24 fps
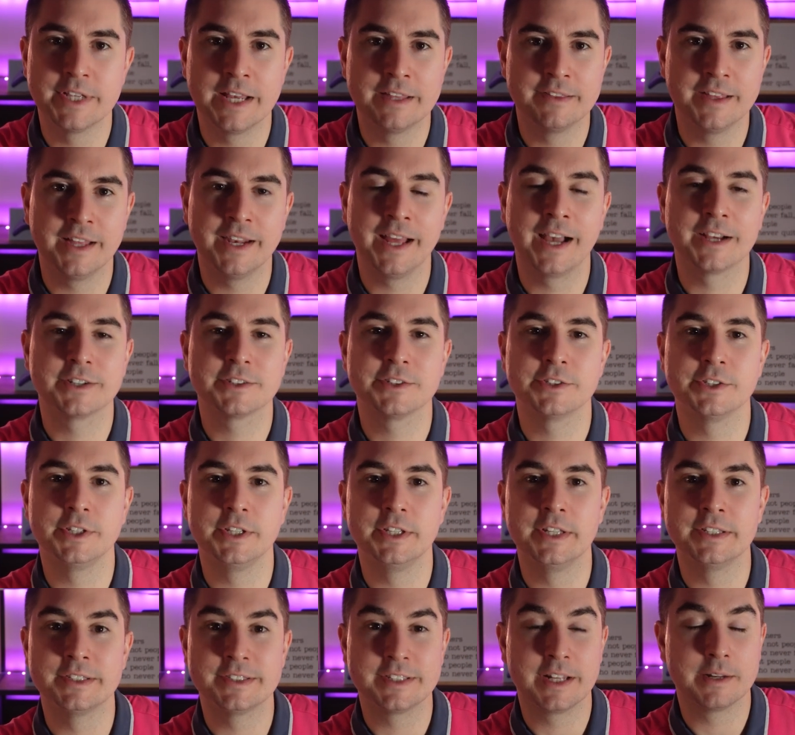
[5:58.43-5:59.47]
and then
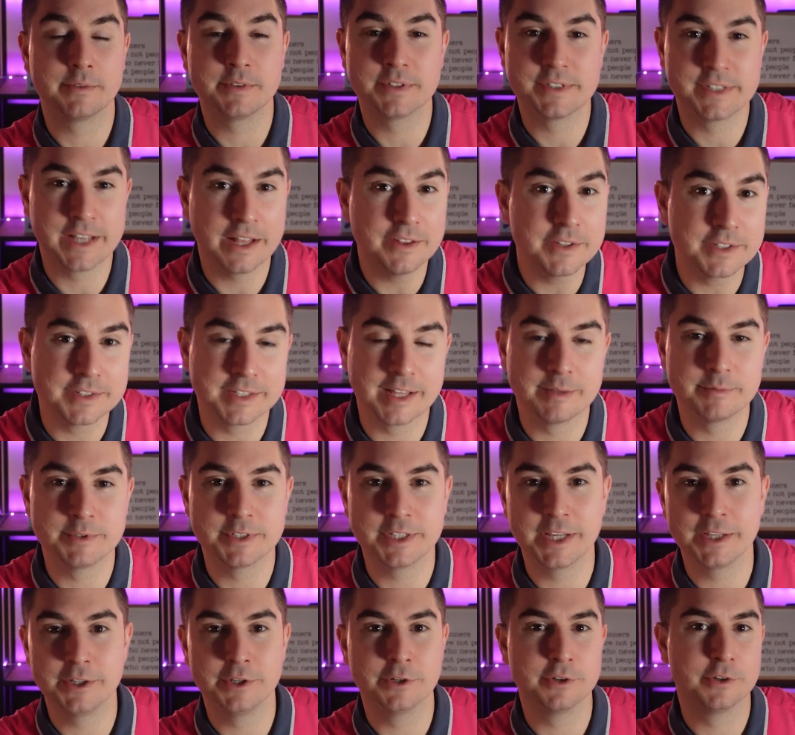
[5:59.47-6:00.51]
actually instead of selling them to
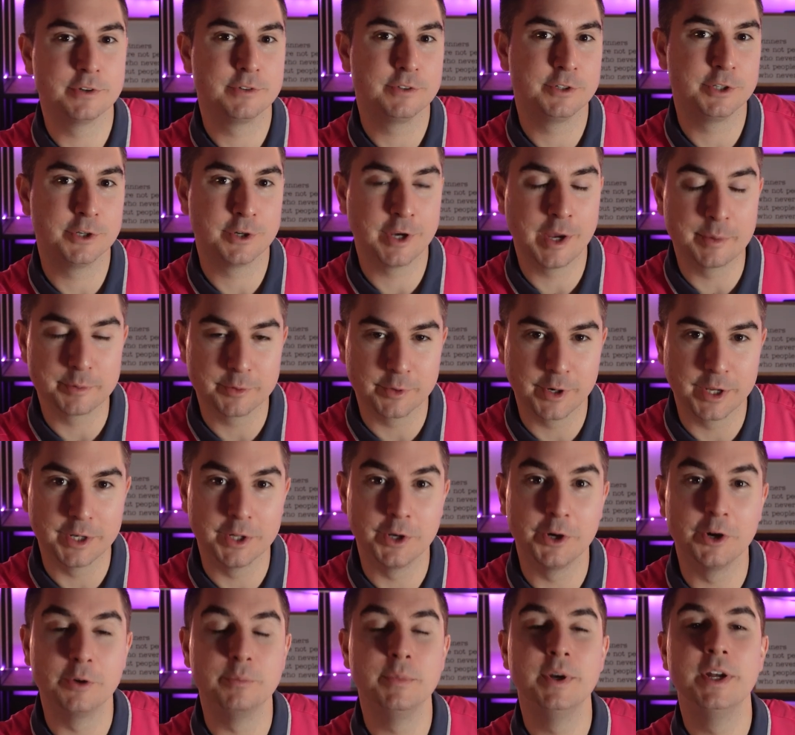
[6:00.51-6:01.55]
get your your upgrade
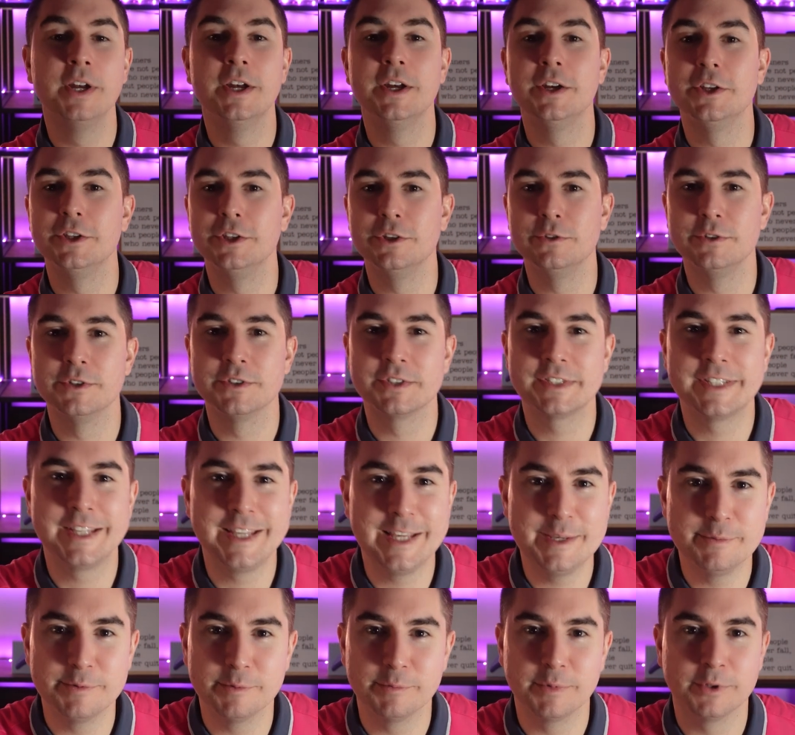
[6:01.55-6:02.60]
home, you just
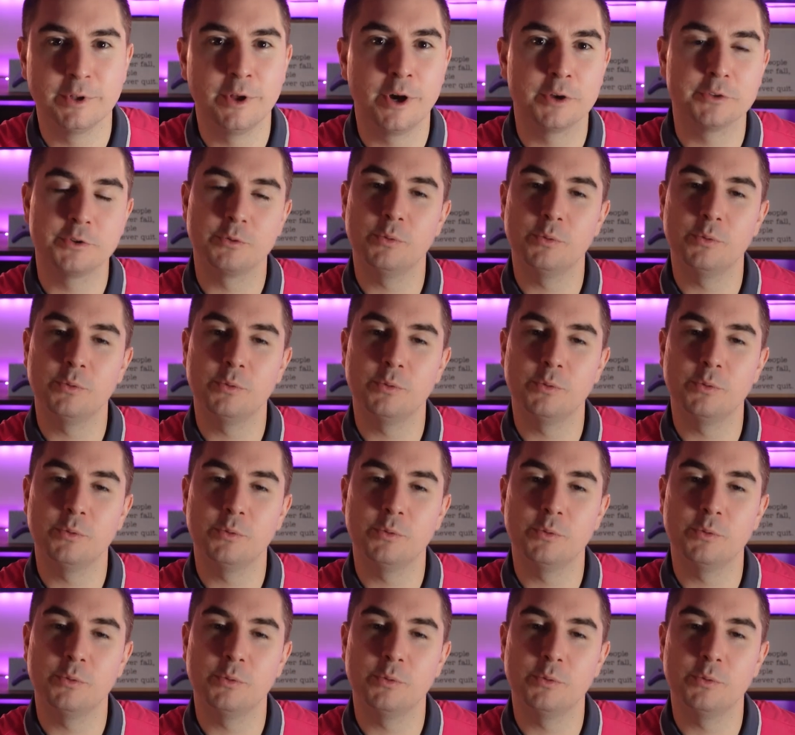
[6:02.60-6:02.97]
keep them along